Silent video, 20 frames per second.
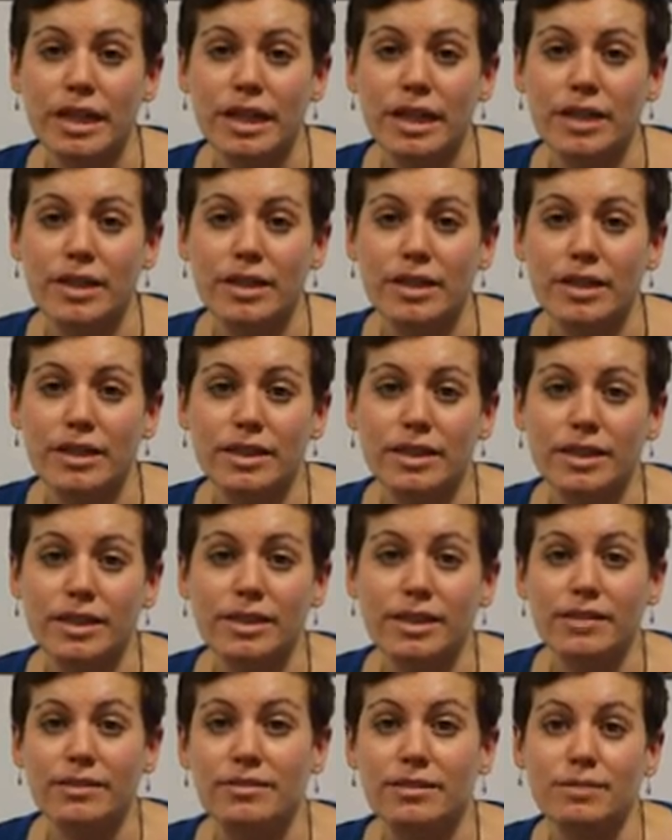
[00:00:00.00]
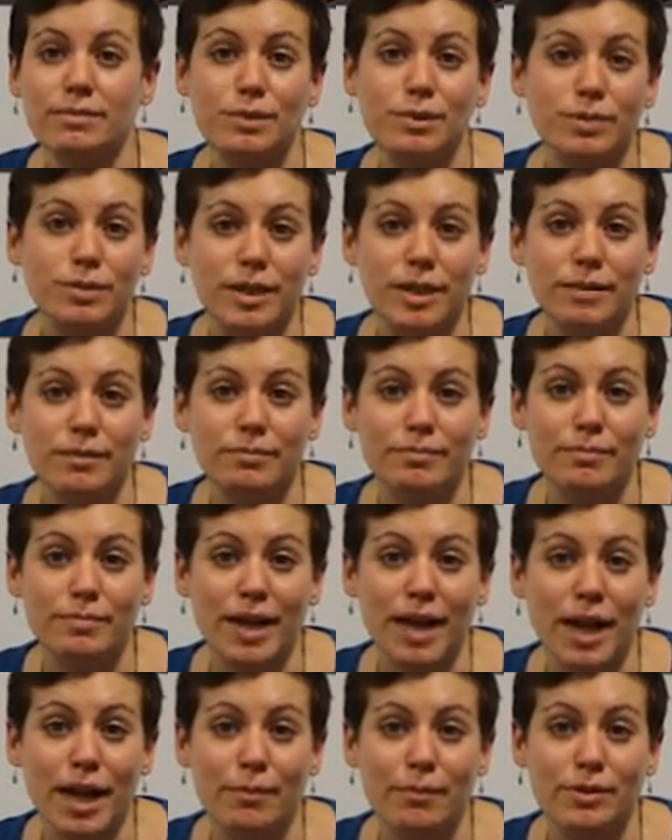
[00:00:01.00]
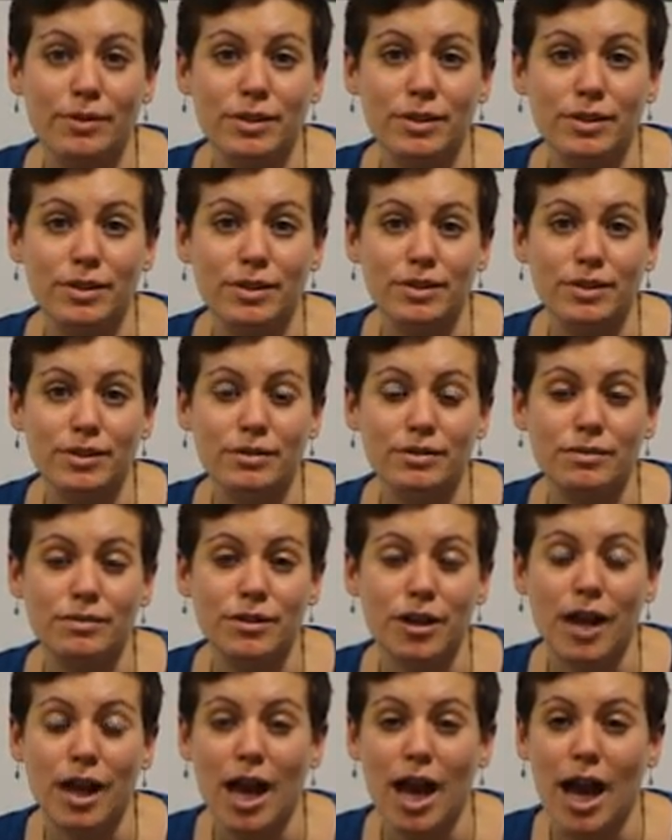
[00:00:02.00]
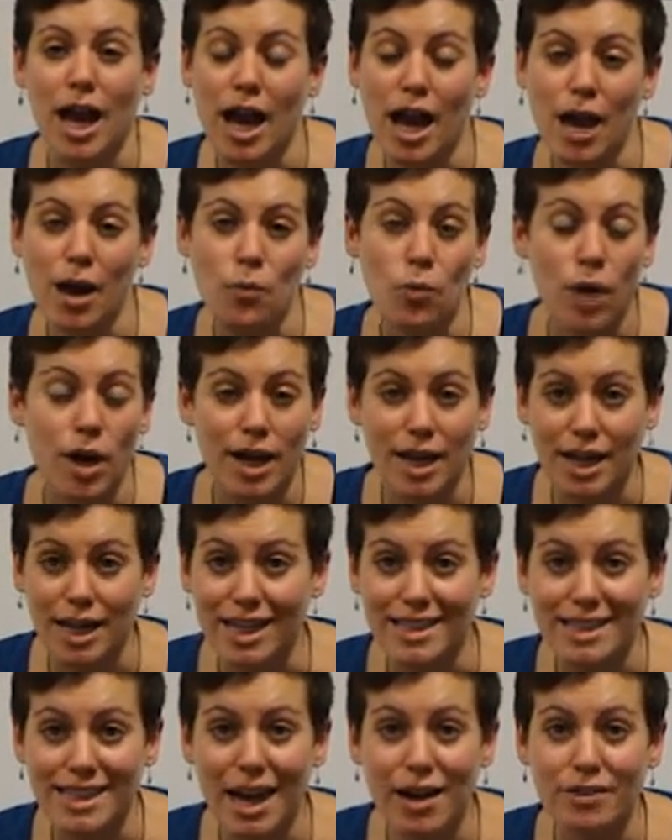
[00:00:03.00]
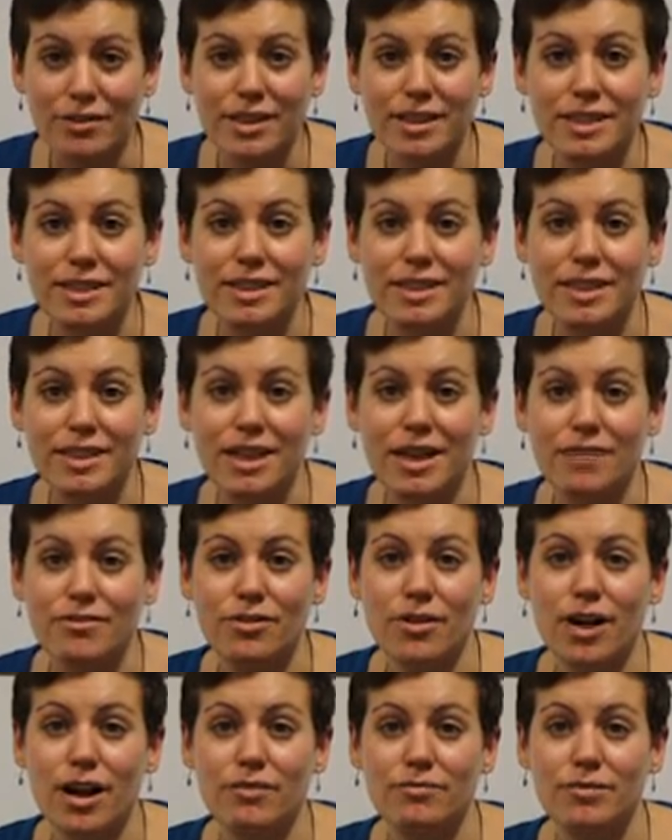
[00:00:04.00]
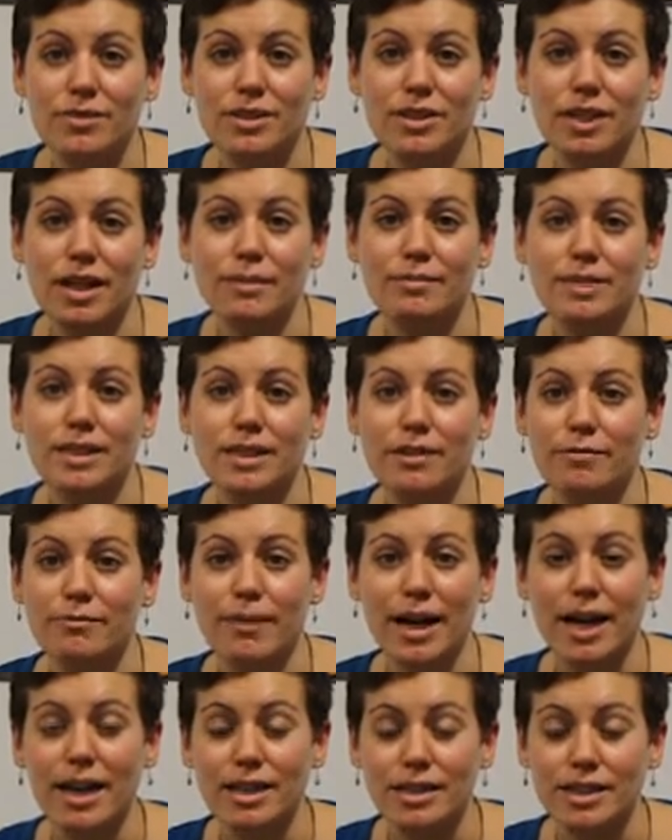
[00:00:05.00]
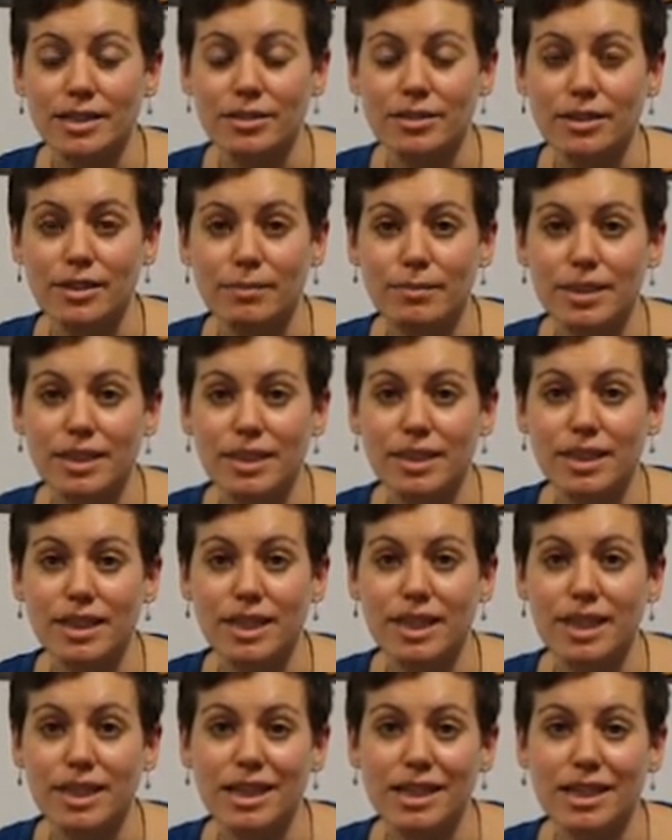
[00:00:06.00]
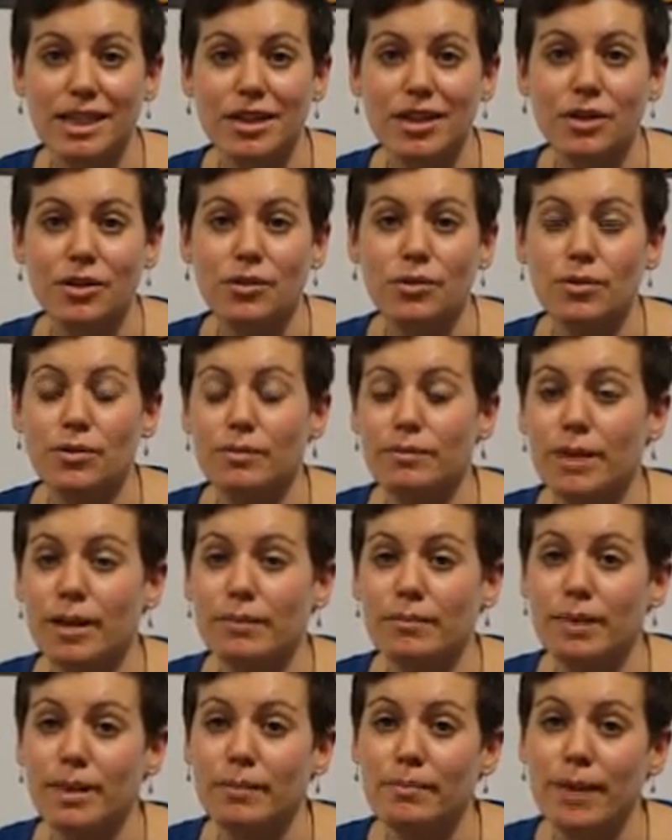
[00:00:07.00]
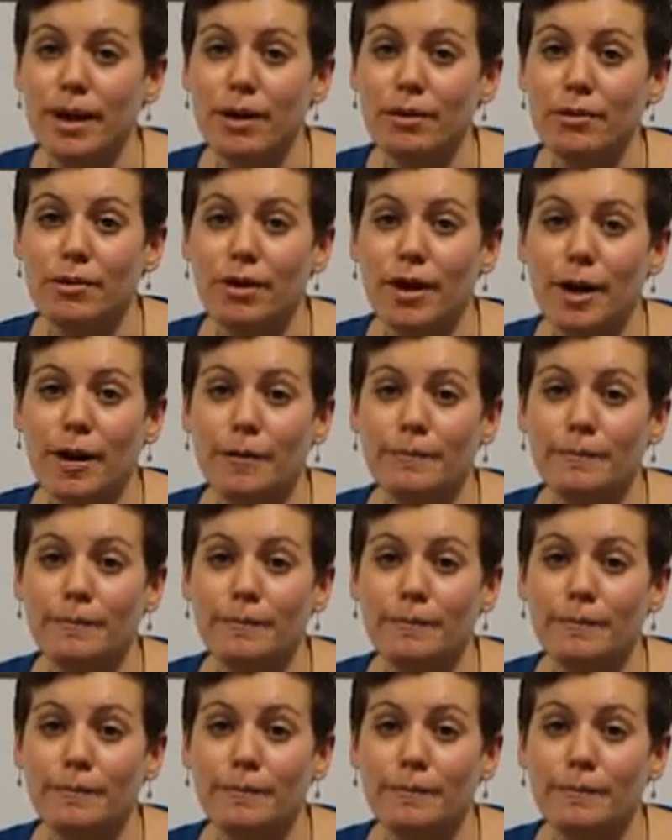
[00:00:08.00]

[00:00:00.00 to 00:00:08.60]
the difference between being able to work less hours and therefore have more time to give back to your community, or it might be about,